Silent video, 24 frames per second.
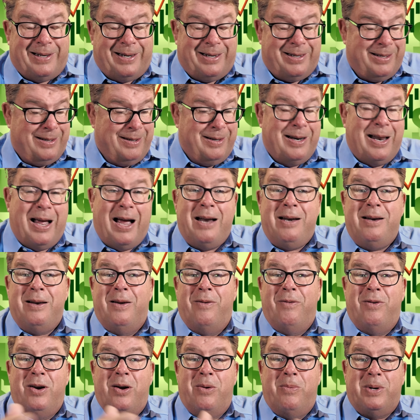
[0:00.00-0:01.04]
I don't
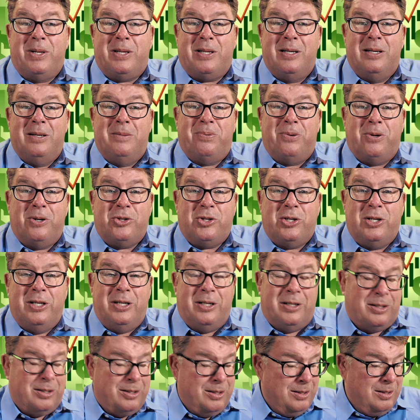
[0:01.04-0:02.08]
even know what the impression
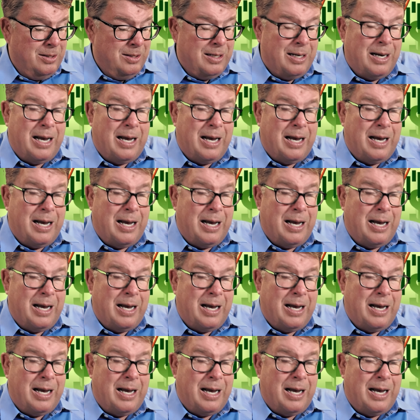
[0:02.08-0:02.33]
is.